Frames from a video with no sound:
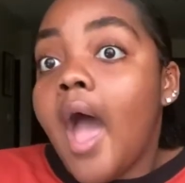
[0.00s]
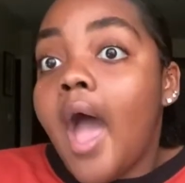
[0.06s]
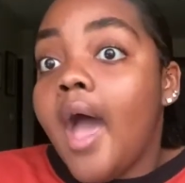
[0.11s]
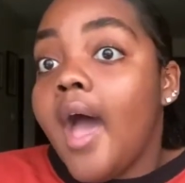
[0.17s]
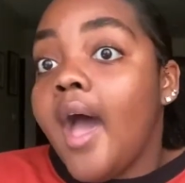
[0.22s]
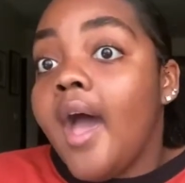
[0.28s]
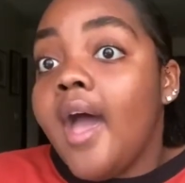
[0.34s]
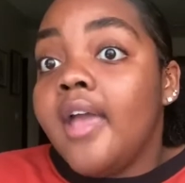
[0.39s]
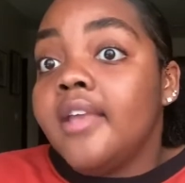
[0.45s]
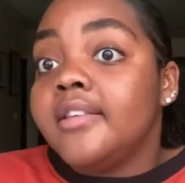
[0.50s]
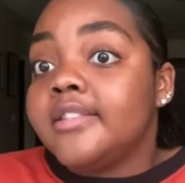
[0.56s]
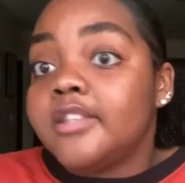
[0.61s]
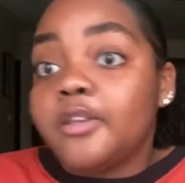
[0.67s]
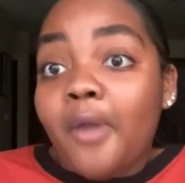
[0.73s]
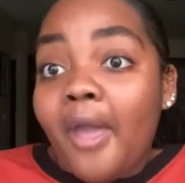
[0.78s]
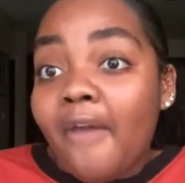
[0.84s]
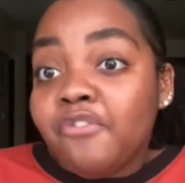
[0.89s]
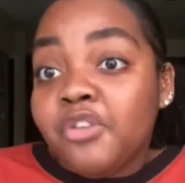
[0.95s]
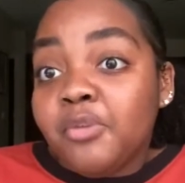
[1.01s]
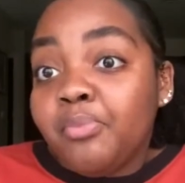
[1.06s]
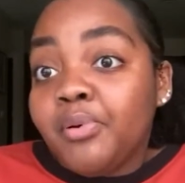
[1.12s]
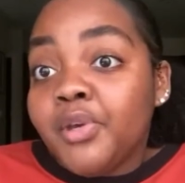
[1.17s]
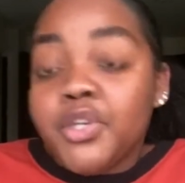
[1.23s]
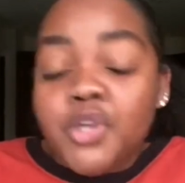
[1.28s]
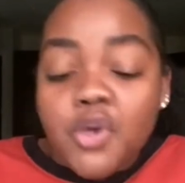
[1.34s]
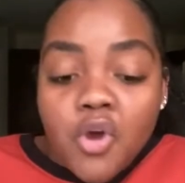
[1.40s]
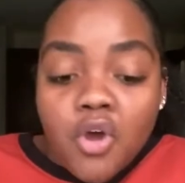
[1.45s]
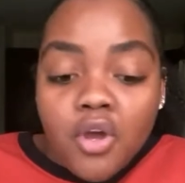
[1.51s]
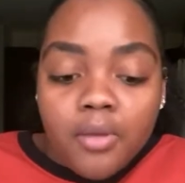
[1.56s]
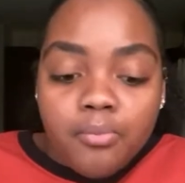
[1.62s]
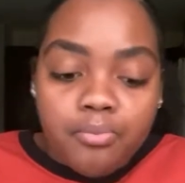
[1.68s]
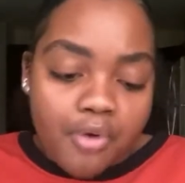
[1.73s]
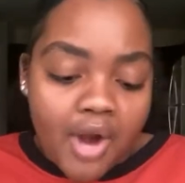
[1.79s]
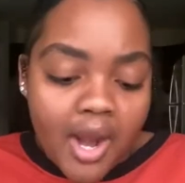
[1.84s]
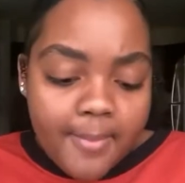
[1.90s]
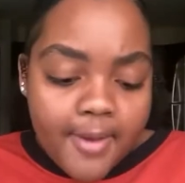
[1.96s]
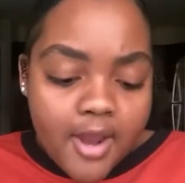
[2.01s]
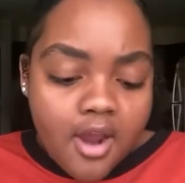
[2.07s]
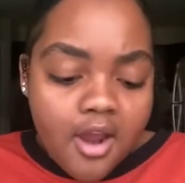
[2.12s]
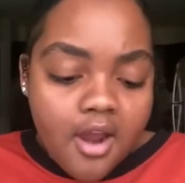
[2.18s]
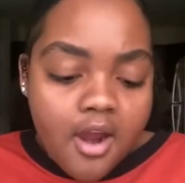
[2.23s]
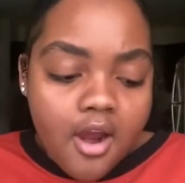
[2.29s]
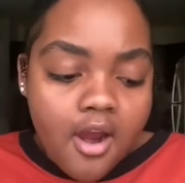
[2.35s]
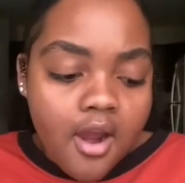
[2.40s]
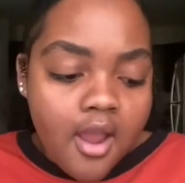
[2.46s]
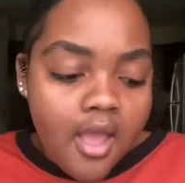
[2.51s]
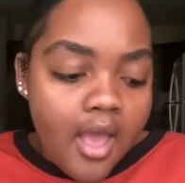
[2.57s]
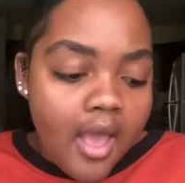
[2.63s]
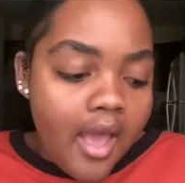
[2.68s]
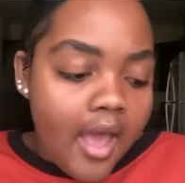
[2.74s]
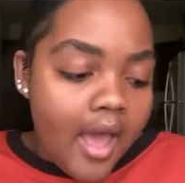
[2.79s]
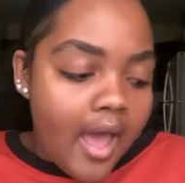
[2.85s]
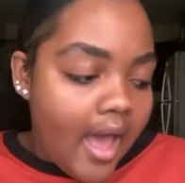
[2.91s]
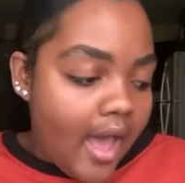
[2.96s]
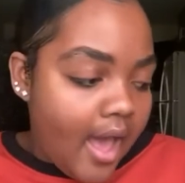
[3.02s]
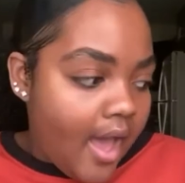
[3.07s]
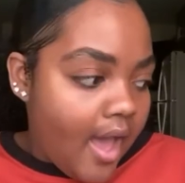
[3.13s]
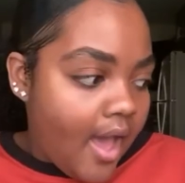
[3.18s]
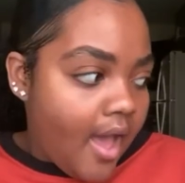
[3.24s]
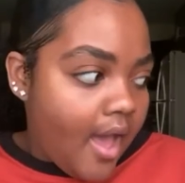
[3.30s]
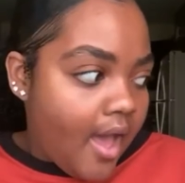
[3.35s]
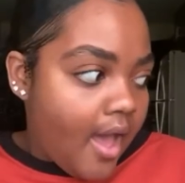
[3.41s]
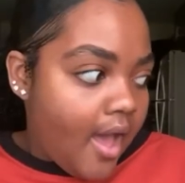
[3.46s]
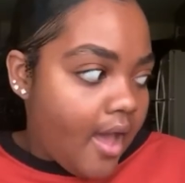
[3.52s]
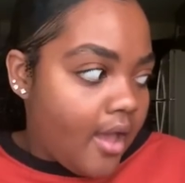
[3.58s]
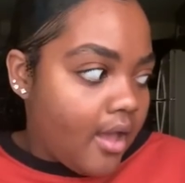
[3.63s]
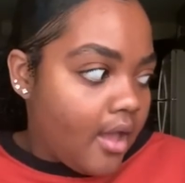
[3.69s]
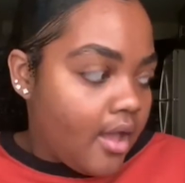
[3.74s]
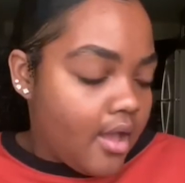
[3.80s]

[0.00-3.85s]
I still have to put on primer. Haha.